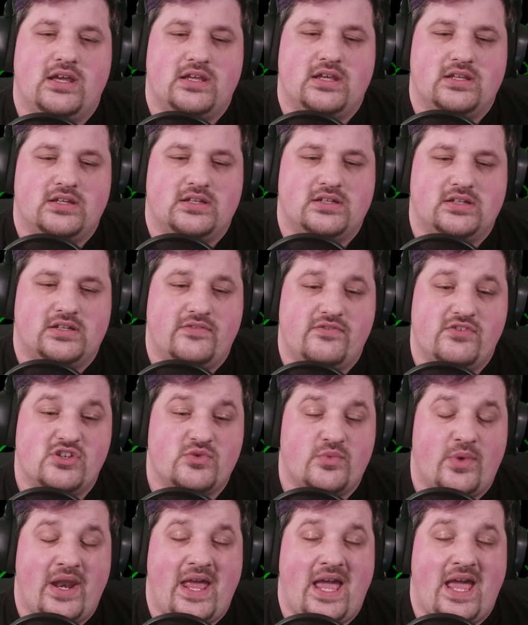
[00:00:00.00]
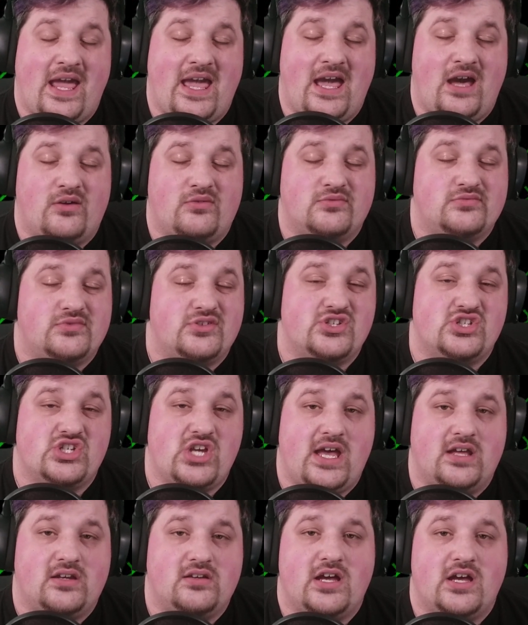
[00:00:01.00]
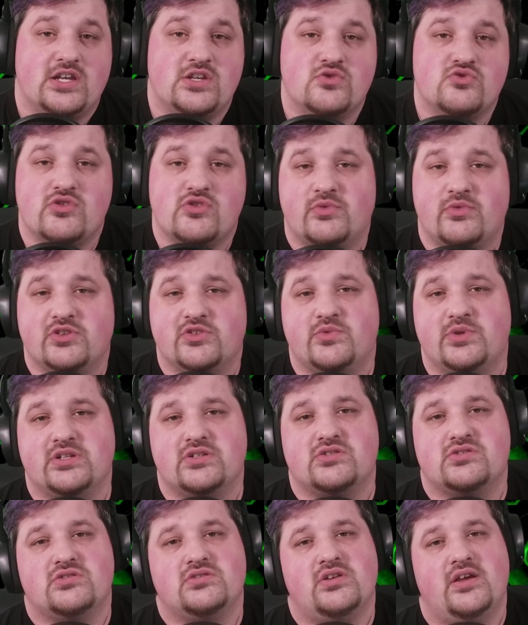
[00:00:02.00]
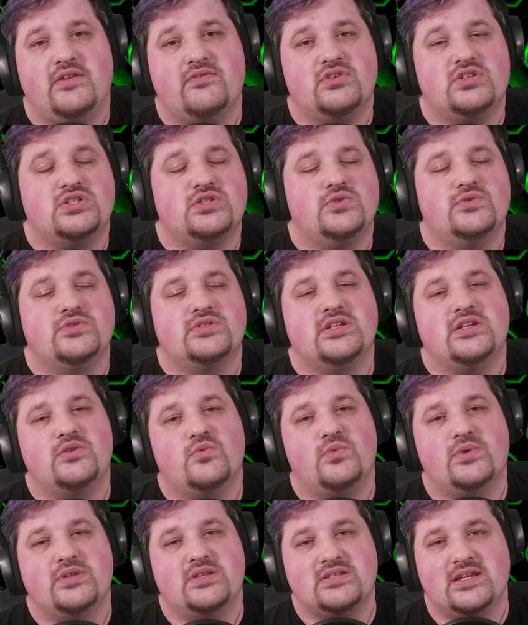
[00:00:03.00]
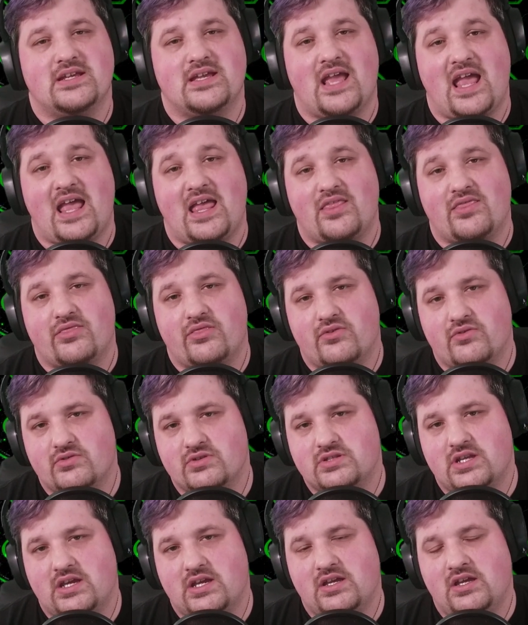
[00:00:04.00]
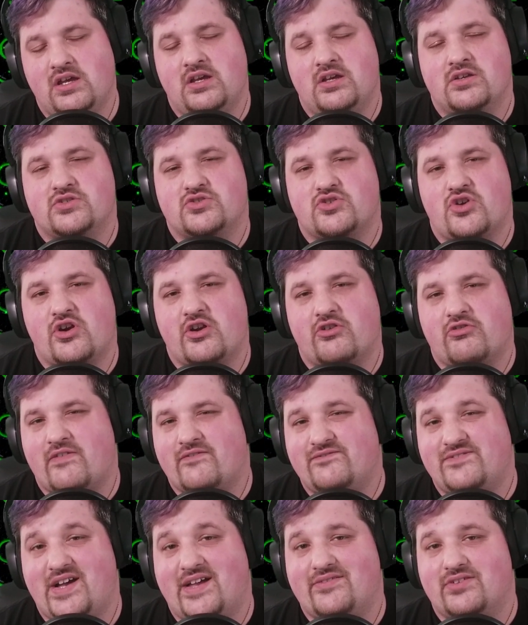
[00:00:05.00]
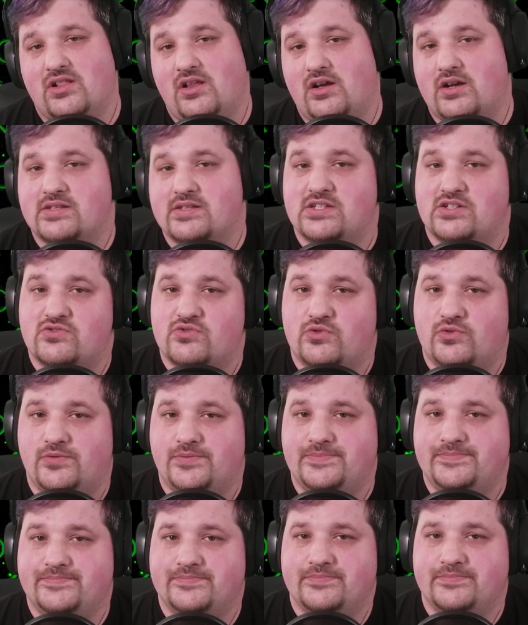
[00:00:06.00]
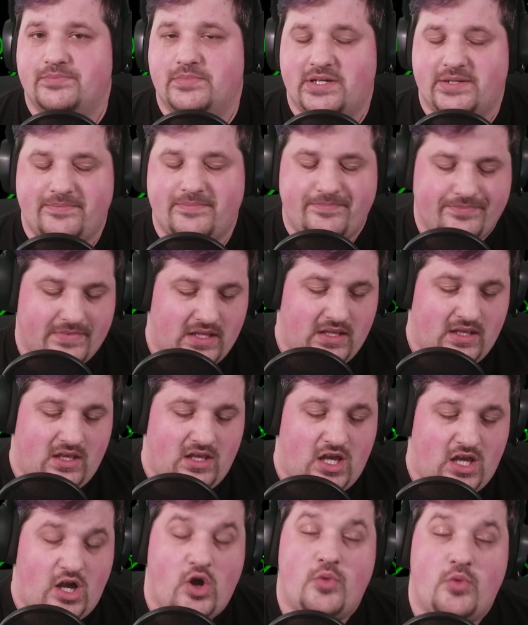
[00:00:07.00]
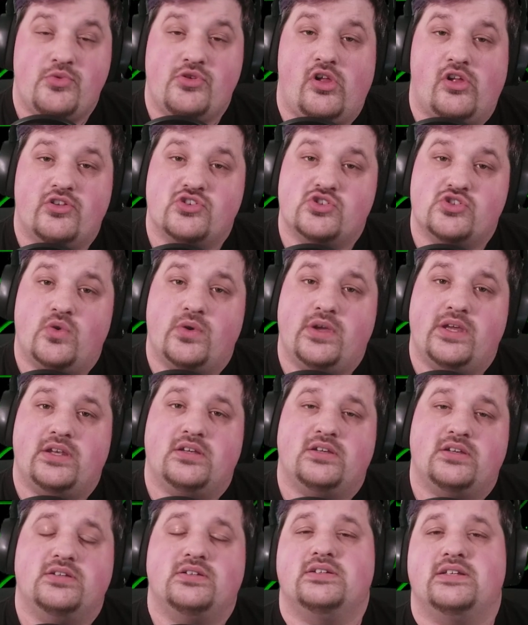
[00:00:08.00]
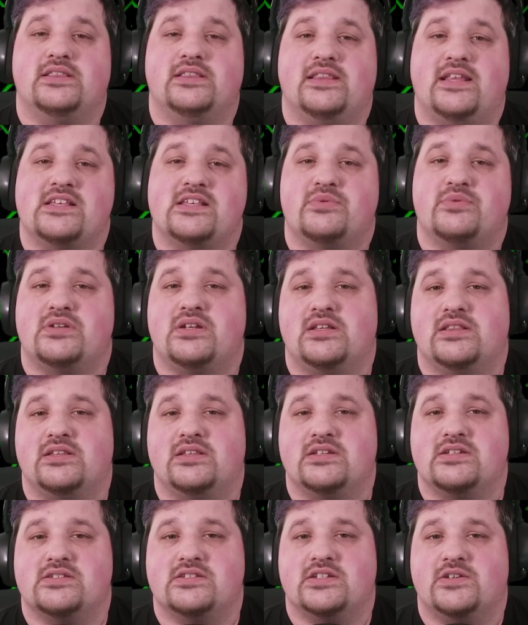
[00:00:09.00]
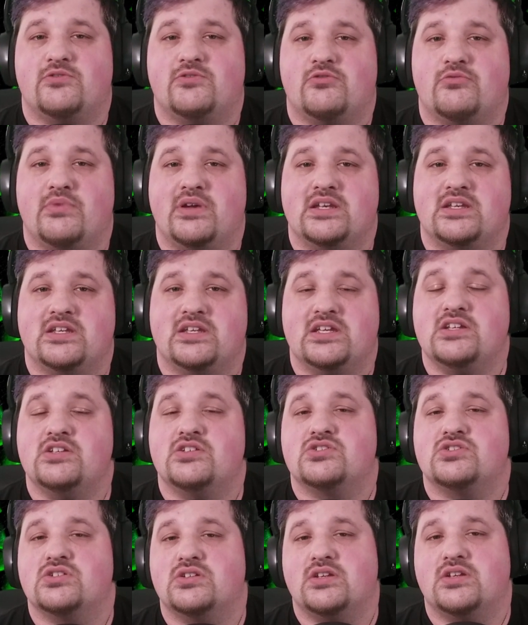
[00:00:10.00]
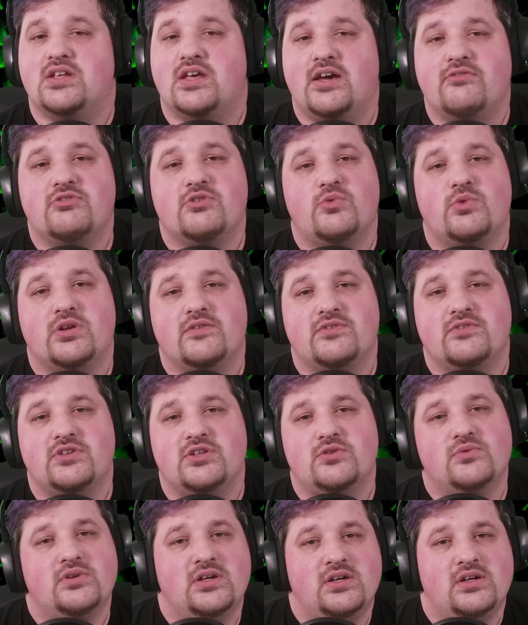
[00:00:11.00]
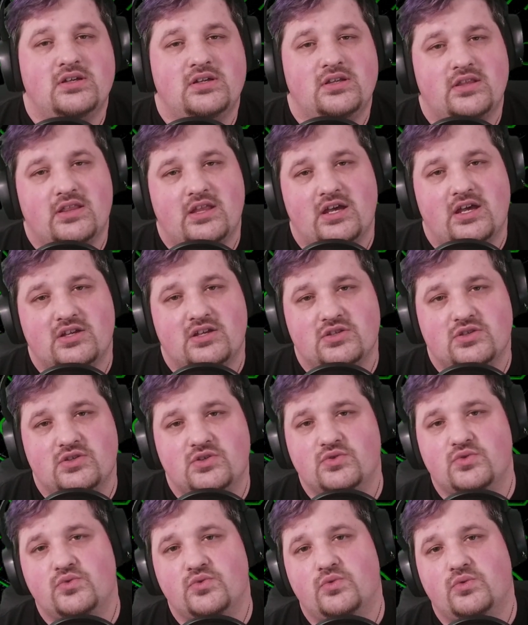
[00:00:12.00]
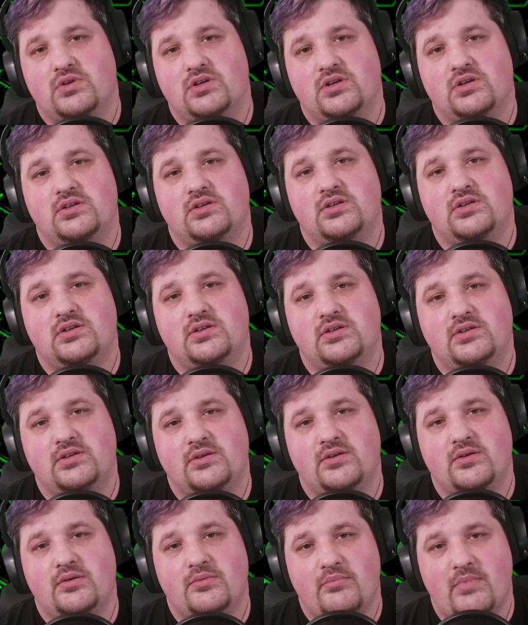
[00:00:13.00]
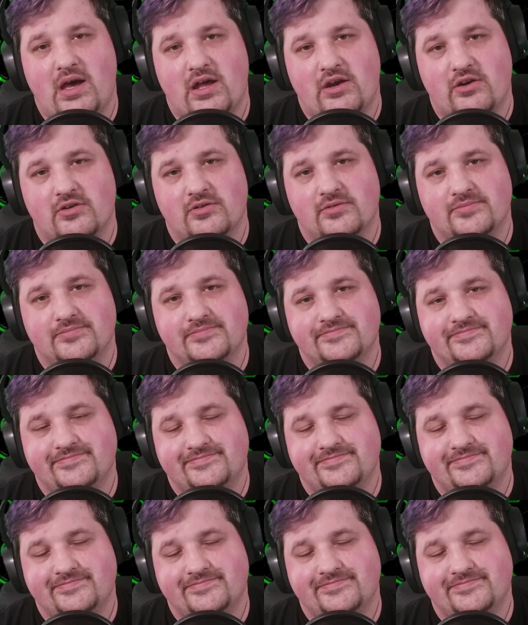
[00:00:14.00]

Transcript: And if you just want to hang out and chat, I do stream on Twitch every Tuesday, Wednesday, and Thursday, starting around 5 o'clock Central. But I hope you all enjoyed, and last but not least, I want to remind each and every one of you that you matter.